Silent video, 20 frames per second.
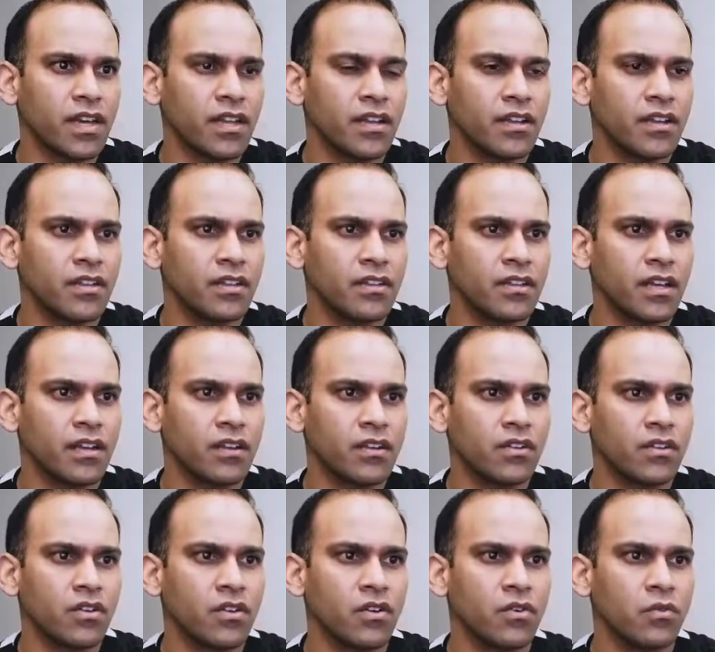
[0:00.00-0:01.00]
that
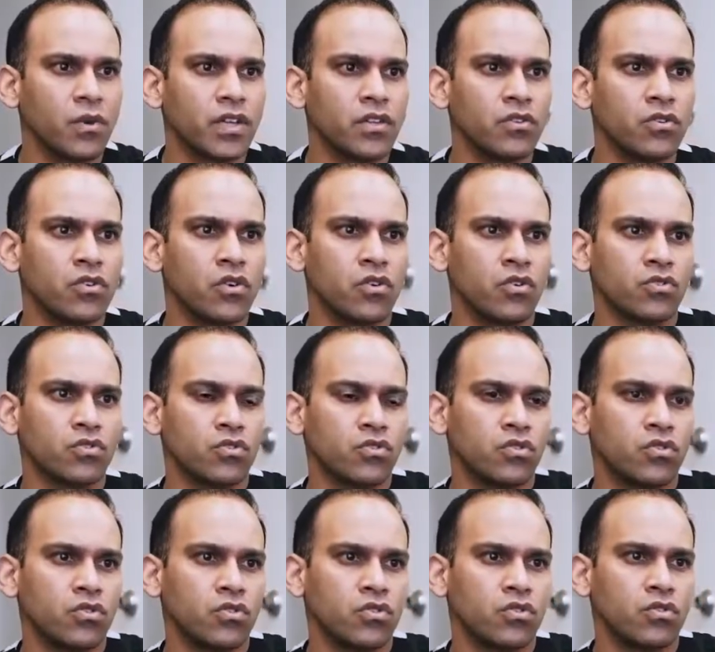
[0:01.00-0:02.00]
you know, when you
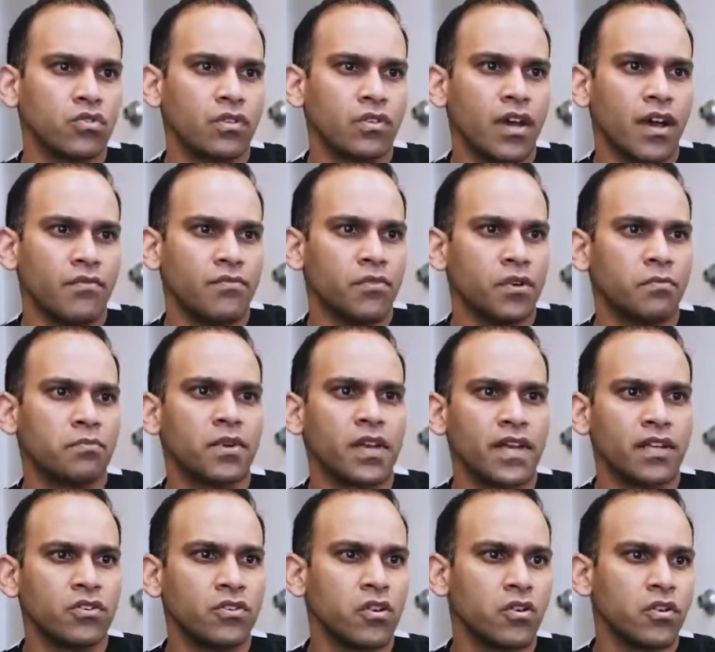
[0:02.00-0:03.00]
have foot
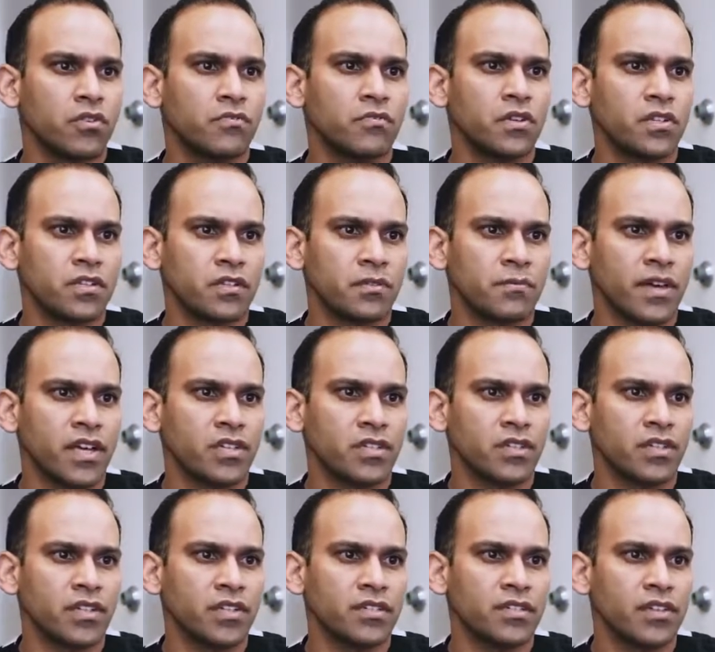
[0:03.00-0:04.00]
pain, you go to the foot
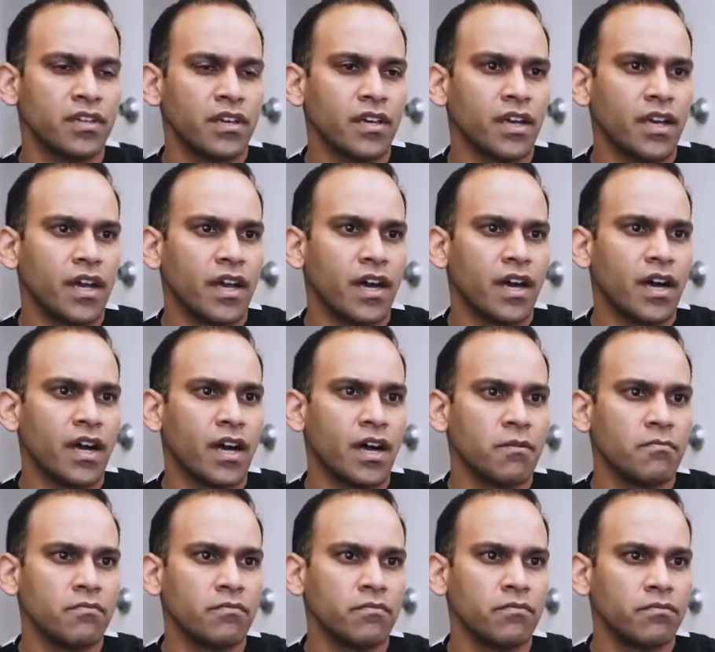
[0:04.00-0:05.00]
specialist,
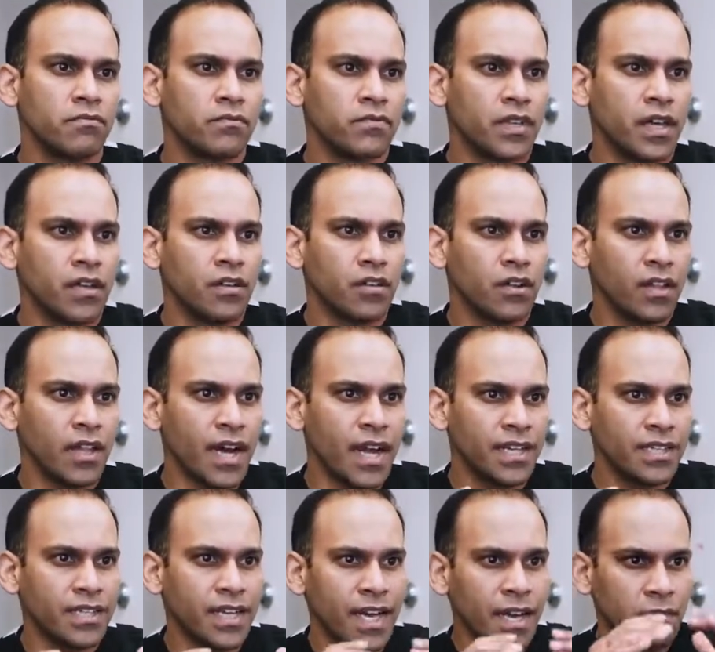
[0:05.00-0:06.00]
then a
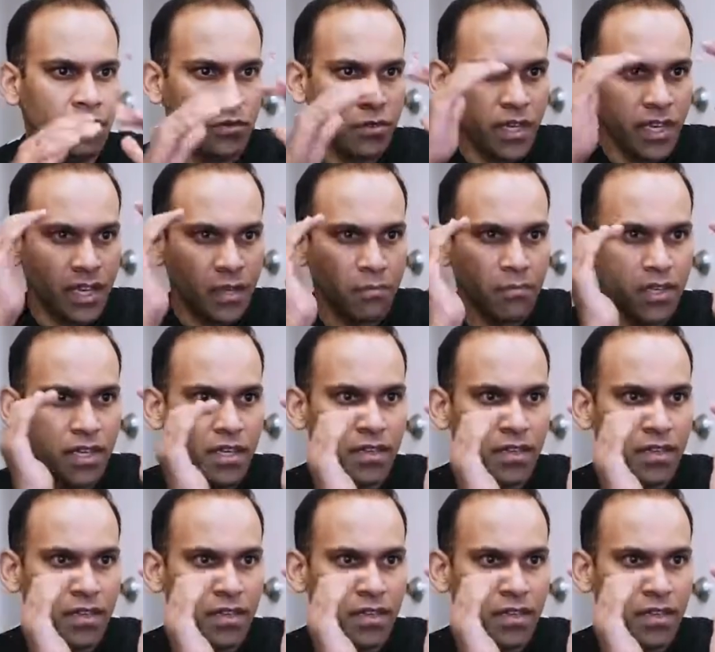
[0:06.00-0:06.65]
lot of times we end up